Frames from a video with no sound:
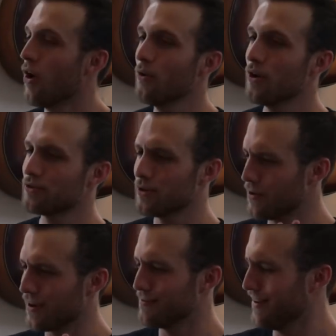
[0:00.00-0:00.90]
Oh, no,
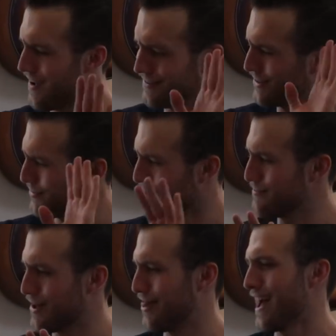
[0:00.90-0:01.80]
don't worry
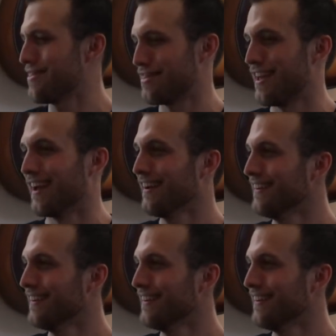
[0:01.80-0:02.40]
about that thing.